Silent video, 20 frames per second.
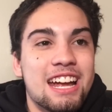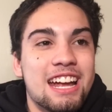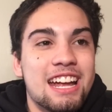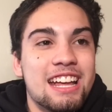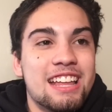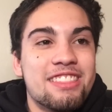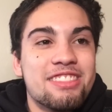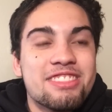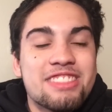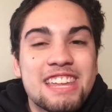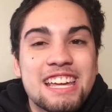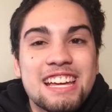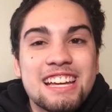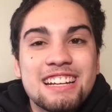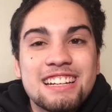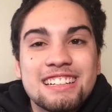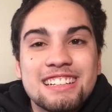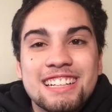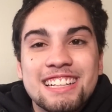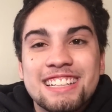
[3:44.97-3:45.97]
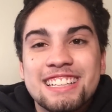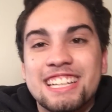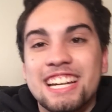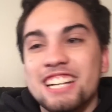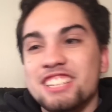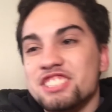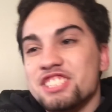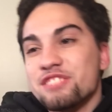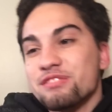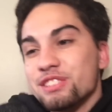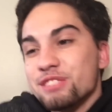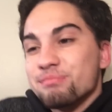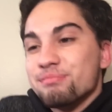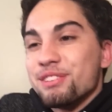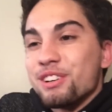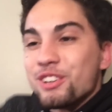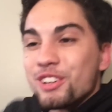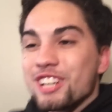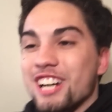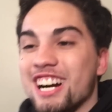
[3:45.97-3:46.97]
And then he has even
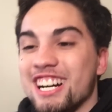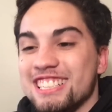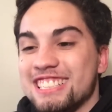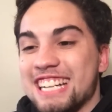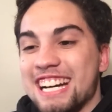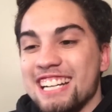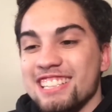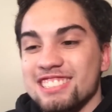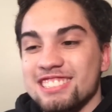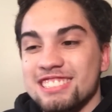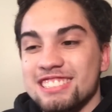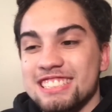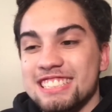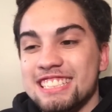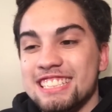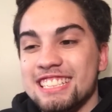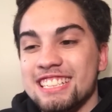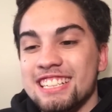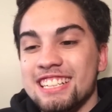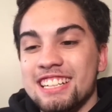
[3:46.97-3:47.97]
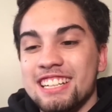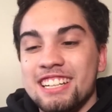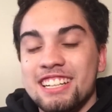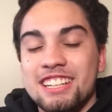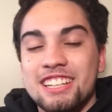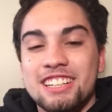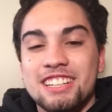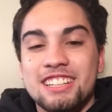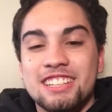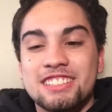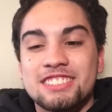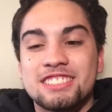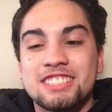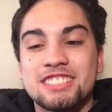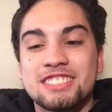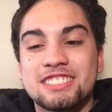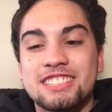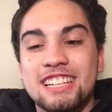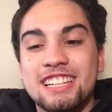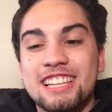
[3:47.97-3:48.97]
more audacity to
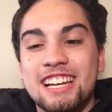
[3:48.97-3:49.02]
say